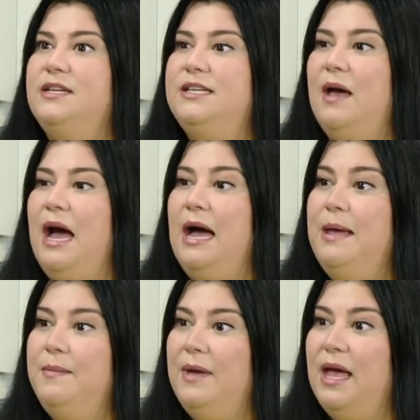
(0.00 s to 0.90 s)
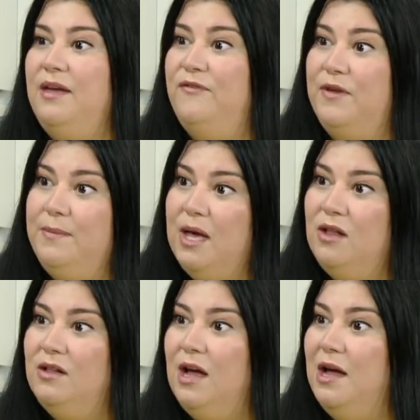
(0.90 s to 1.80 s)
and I am a
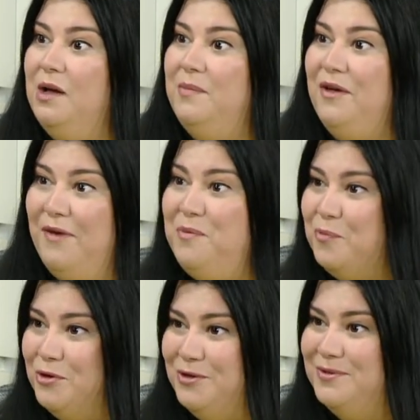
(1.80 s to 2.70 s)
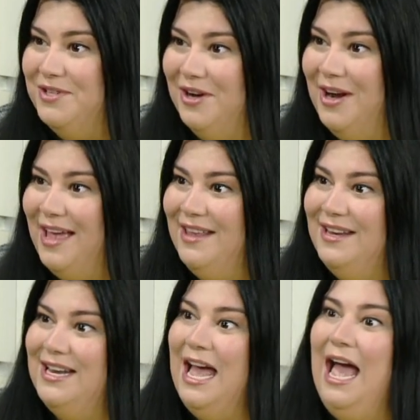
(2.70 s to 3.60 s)
female um, event producer
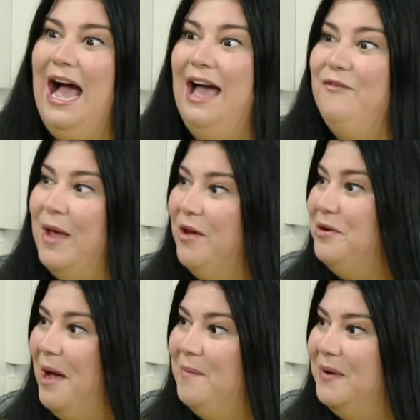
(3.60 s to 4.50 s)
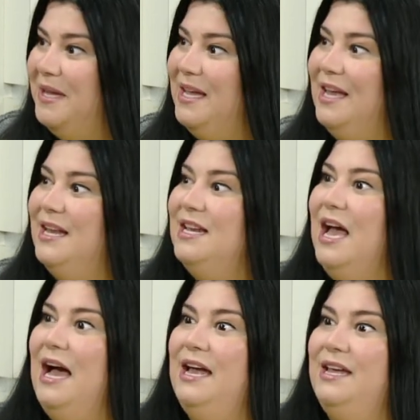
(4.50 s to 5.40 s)
and I have my own company and
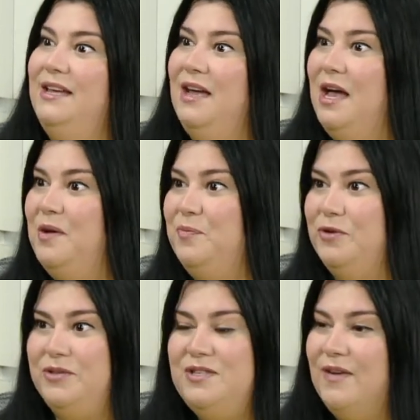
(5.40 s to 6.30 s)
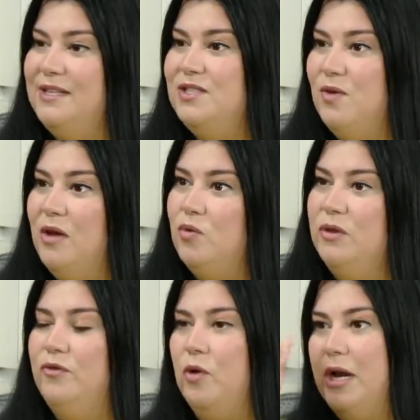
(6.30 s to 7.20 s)
I uh, produce events throughout
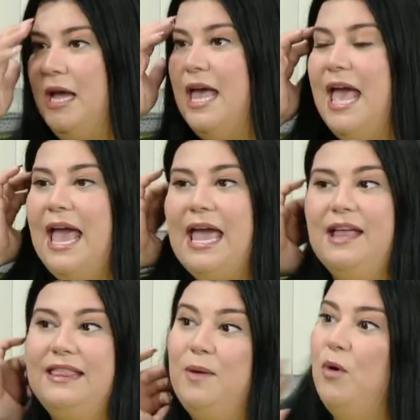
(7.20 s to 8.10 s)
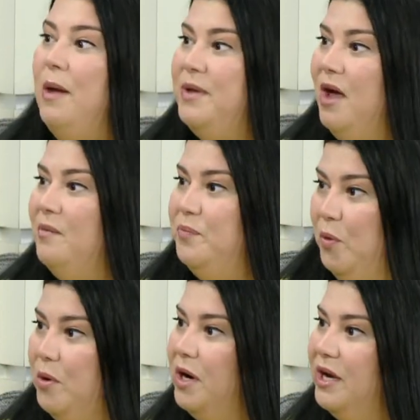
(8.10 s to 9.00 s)
North Florida. And they brought me on
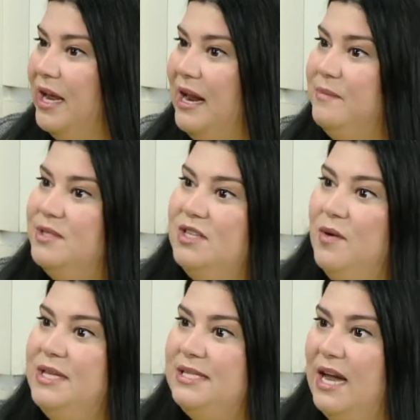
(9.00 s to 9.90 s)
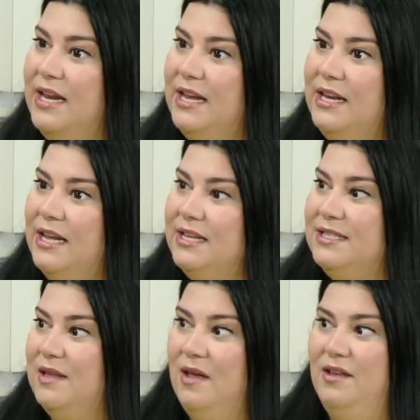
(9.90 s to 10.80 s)
board and I'm so excited.
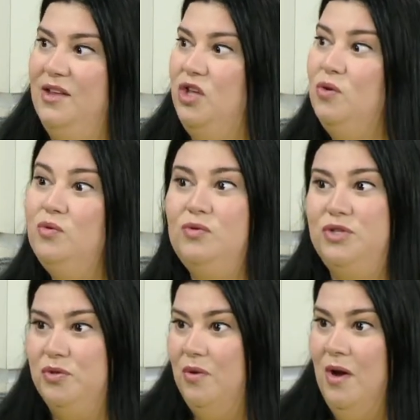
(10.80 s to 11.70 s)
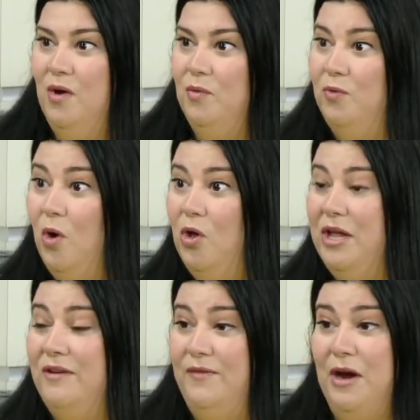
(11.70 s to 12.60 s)
It's a huge role
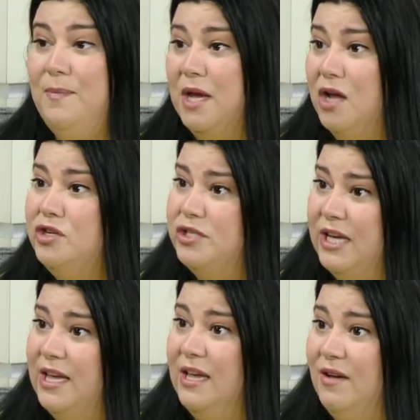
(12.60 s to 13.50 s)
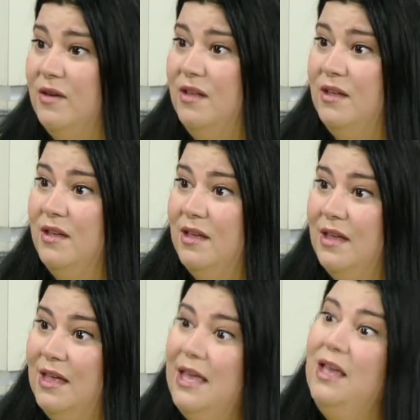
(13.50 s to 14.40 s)
and a very big undertaking. You're the first yeah.
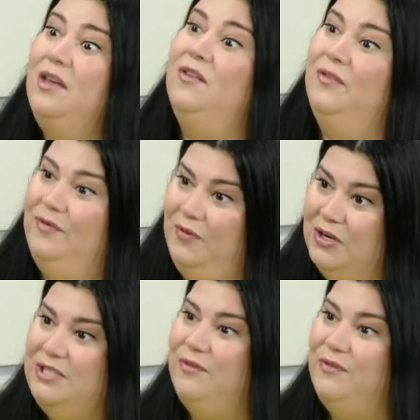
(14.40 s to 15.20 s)
female event producer?